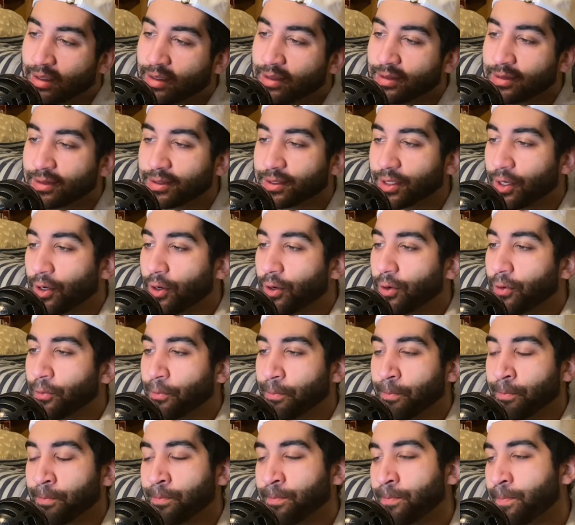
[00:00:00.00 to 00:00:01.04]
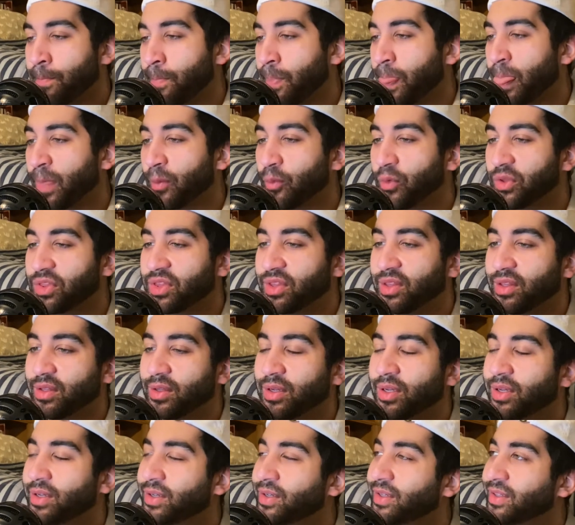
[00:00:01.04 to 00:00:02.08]
So with
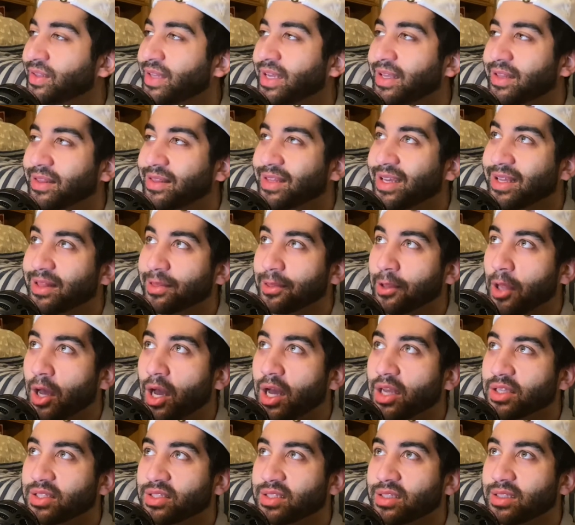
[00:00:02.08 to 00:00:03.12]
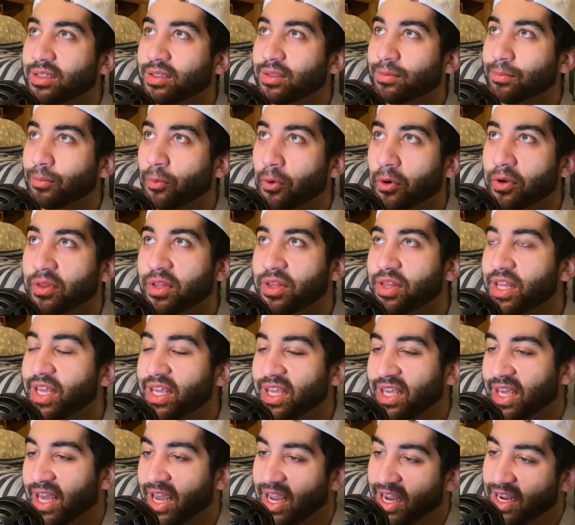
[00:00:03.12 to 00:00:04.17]
they lost more than they
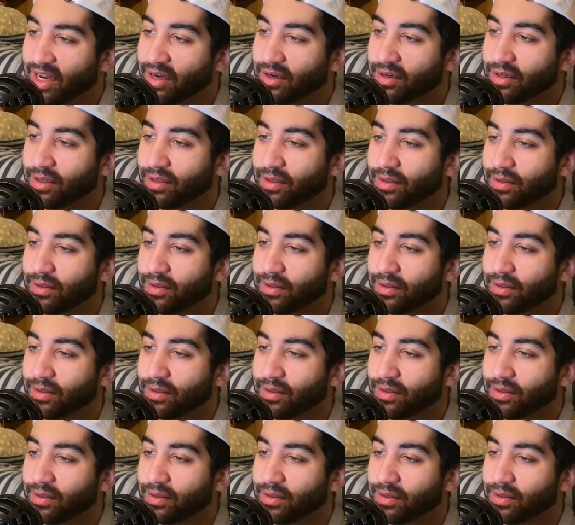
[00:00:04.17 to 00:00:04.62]
gained.